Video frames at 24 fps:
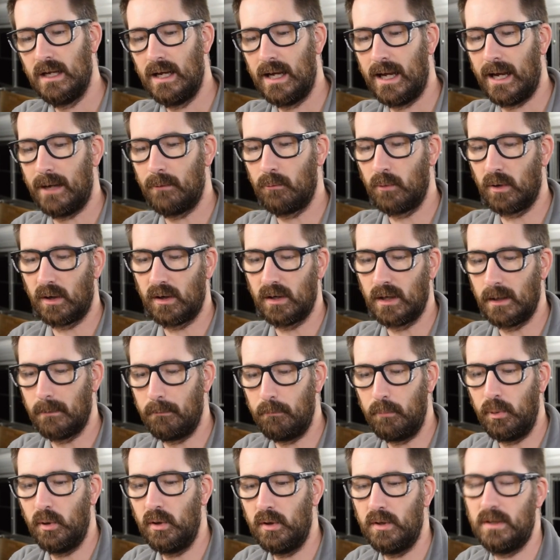and we're going to
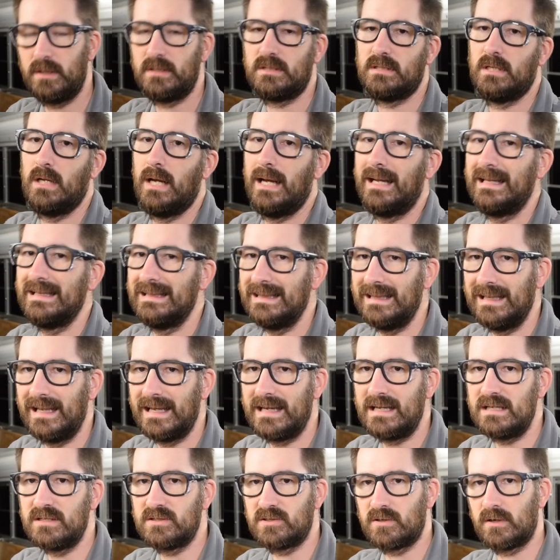put a
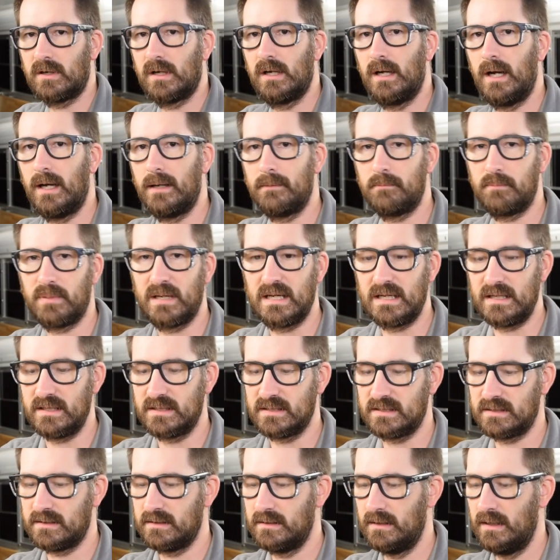laser cut
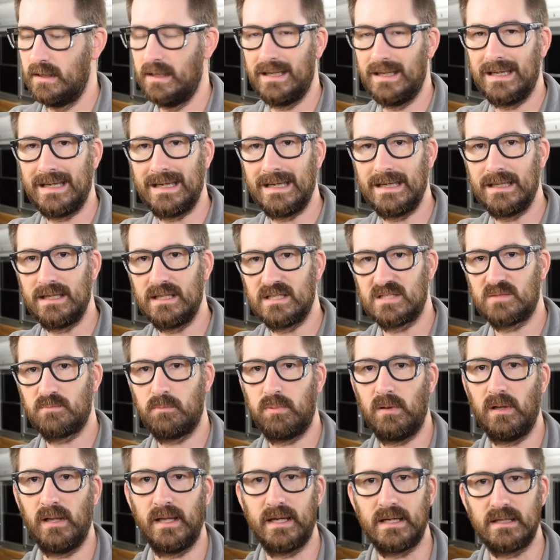piece in its
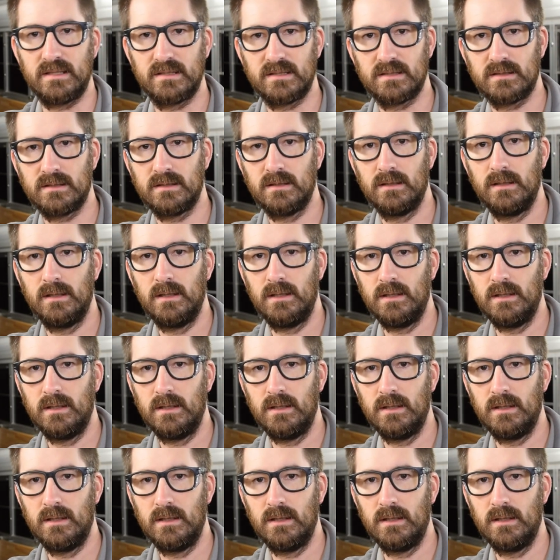place.